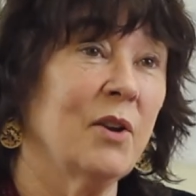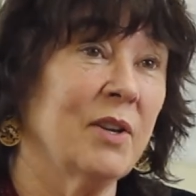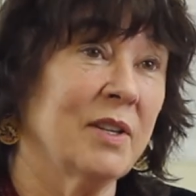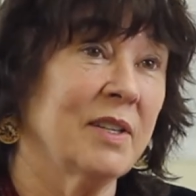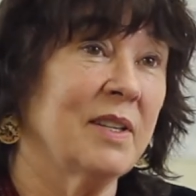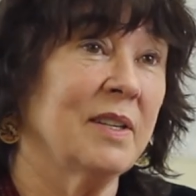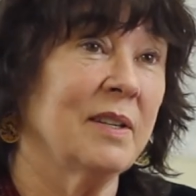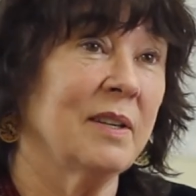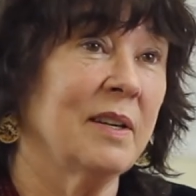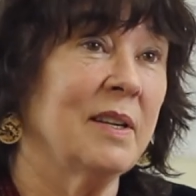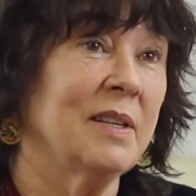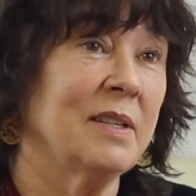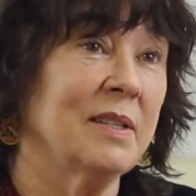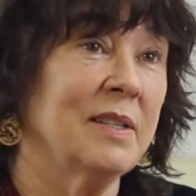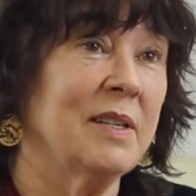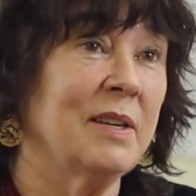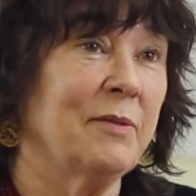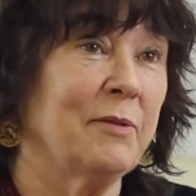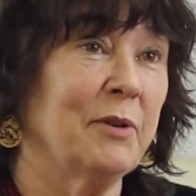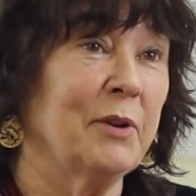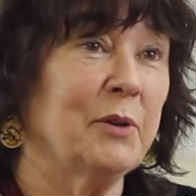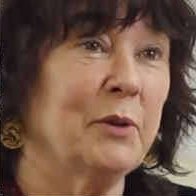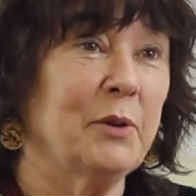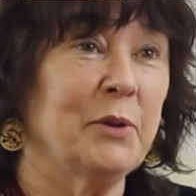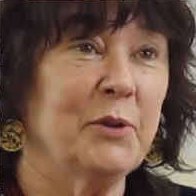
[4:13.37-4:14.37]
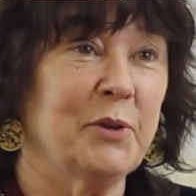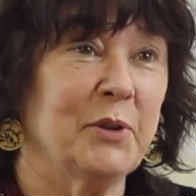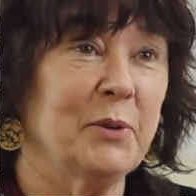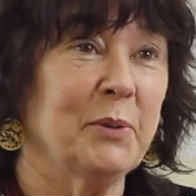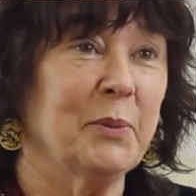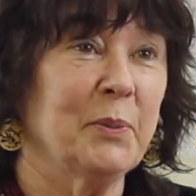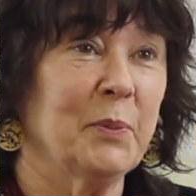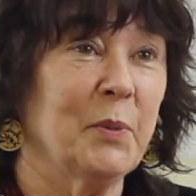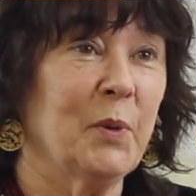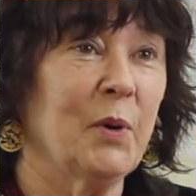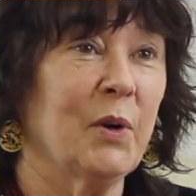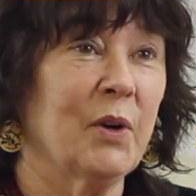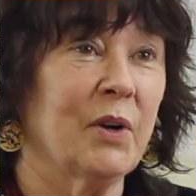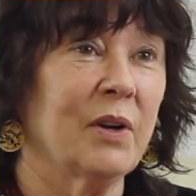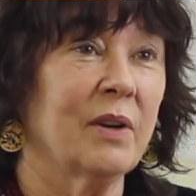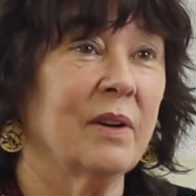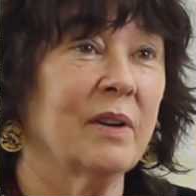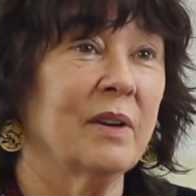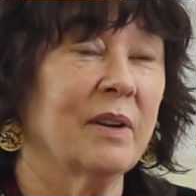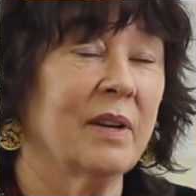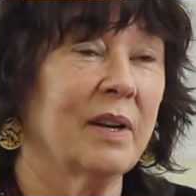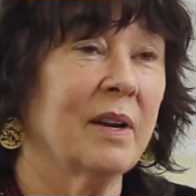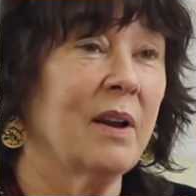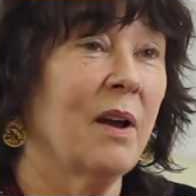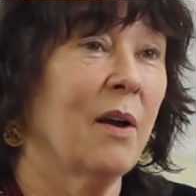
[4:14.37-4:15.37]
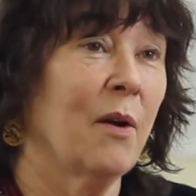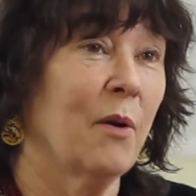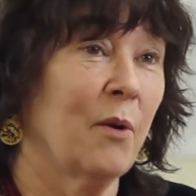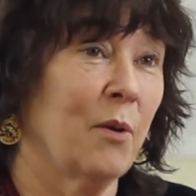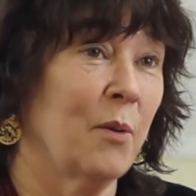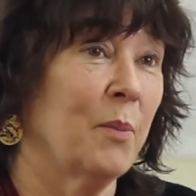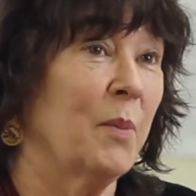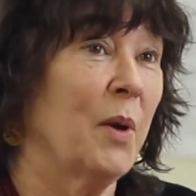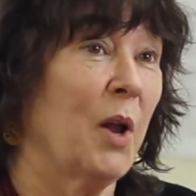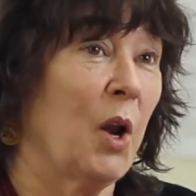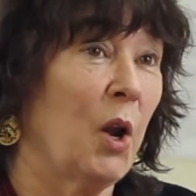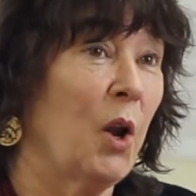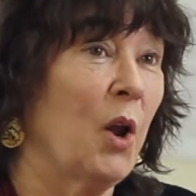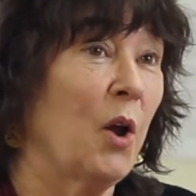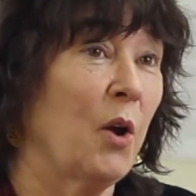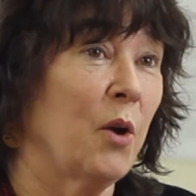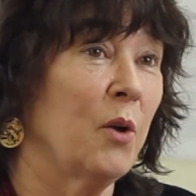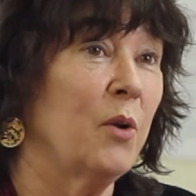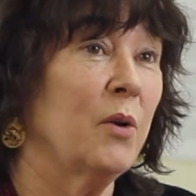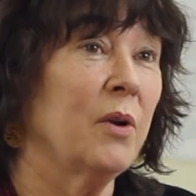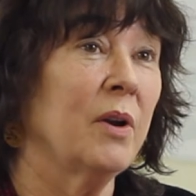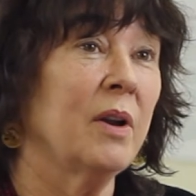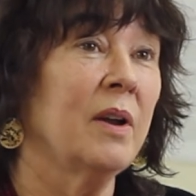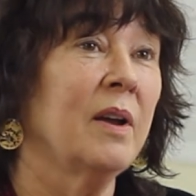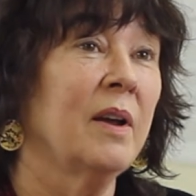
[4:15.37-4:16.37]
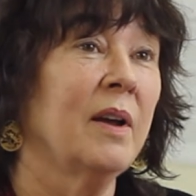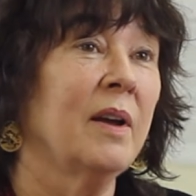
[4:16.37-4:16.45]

It's difficult to work at home alone